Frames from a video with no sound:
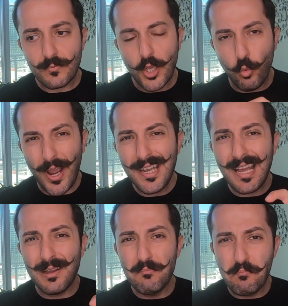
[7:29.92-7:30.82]
why
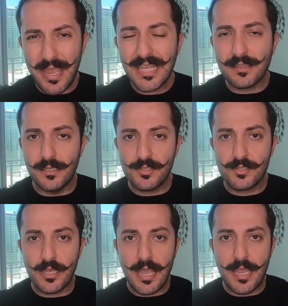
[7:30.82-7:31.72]
not make
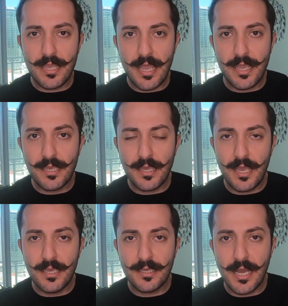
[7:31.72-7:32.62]
this a, a,
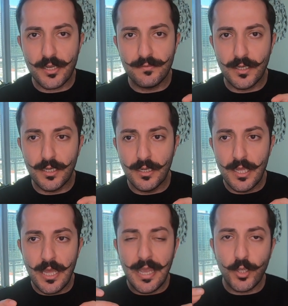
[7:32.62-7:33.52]
a kind of a,
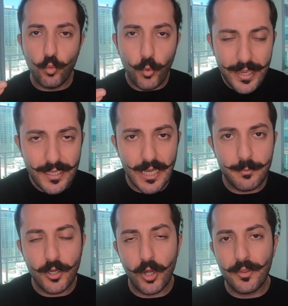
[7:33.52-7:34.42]
a wake
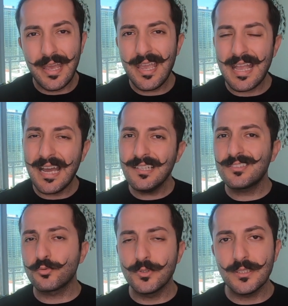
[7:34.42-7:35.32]
up call that, hey, I
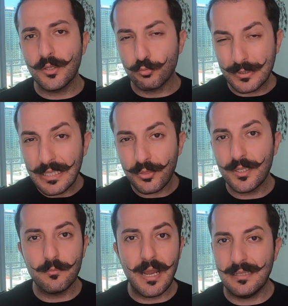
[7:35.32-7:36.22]
need to really
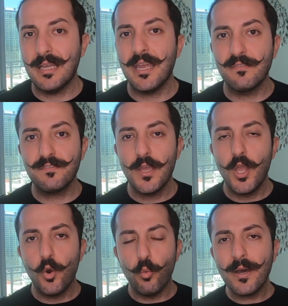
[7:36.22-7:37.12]
rethink my life.
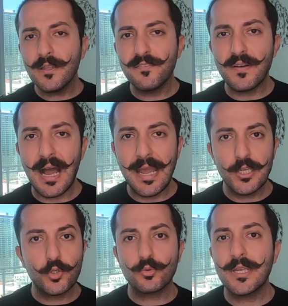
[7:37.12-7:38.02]
What if I
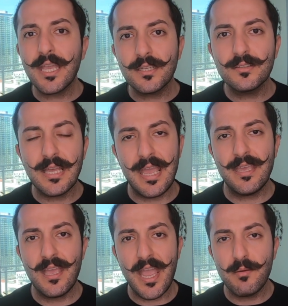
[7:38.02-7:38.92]
created
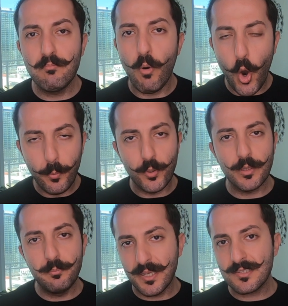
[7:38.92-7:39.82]
a, a
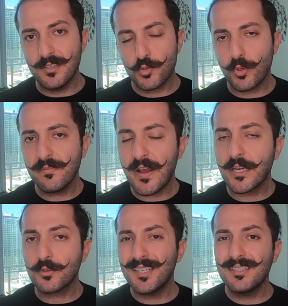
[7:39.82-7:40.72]
mobile business? What if I
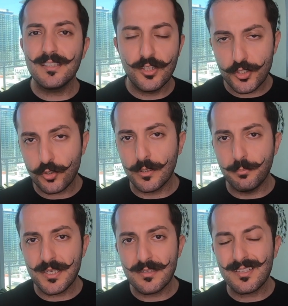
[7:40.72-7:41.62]
created a digital
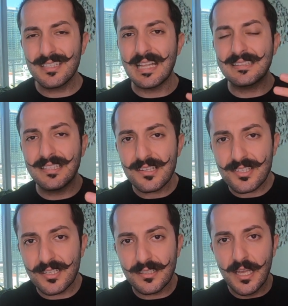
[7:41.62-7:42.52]
business that doesn't,